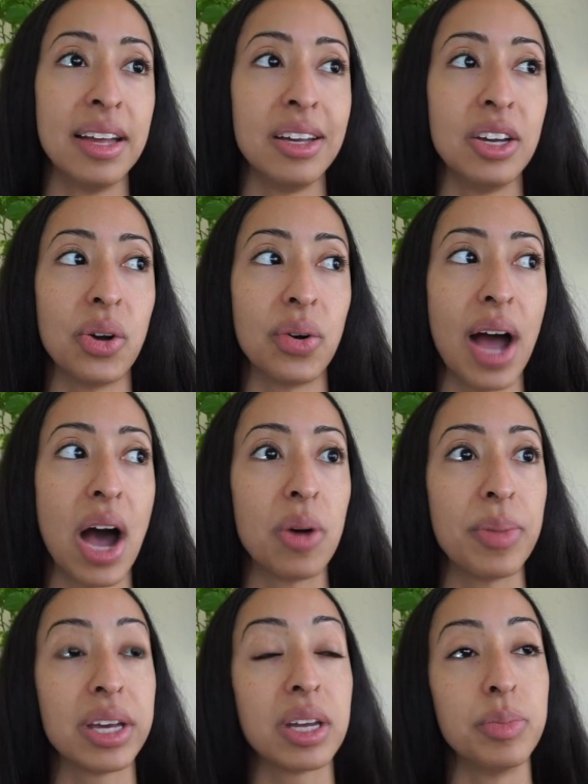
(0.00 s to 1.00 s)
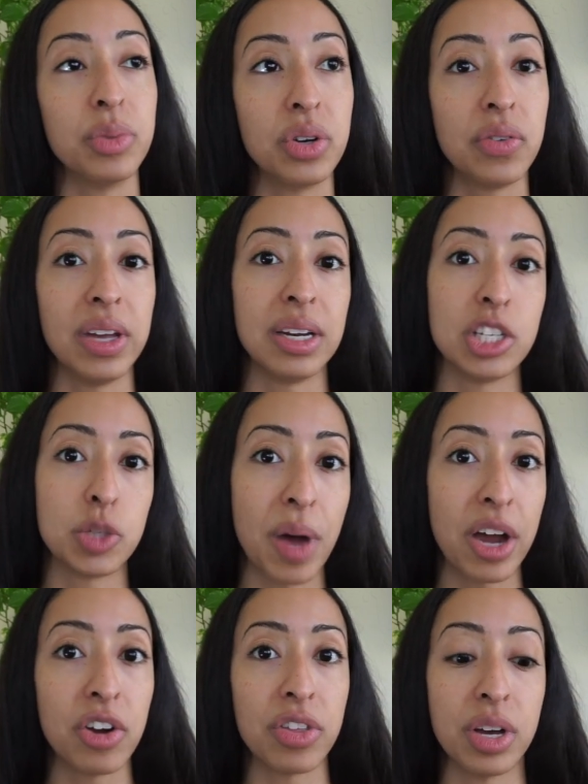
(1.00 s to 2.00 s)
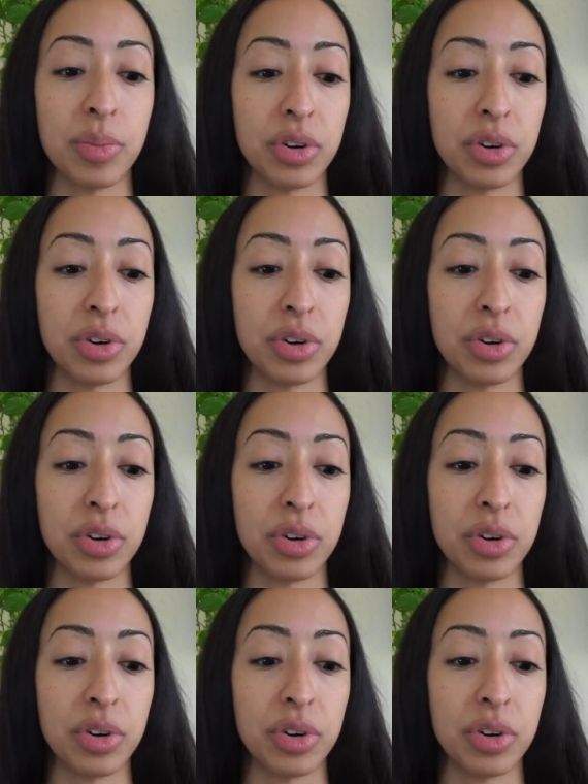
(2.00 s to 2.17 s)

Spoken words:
you know, how am I going to motivate and inspire them?